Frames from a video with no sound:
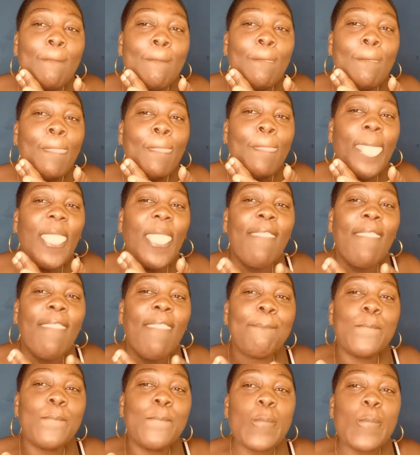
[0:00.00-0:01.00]

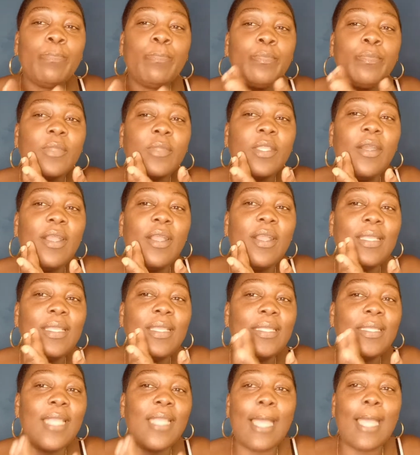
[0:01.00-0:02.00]
Mm-mm. Girl, eat
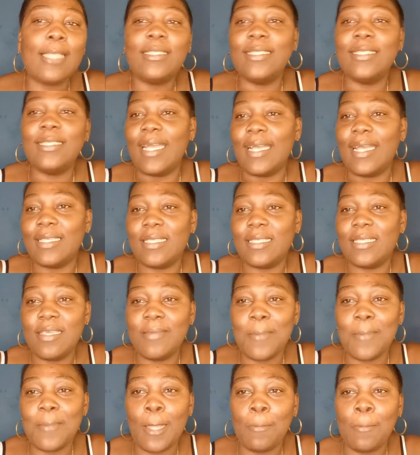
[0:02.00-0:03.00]
nasty, nasty,
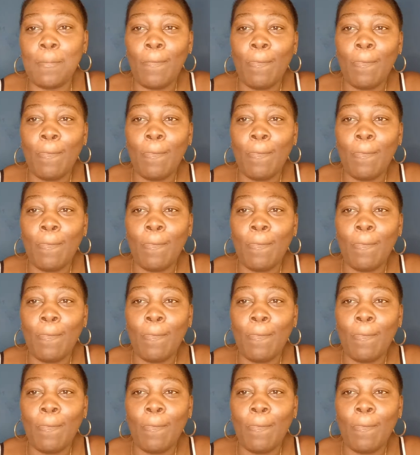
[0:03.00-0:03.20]
man.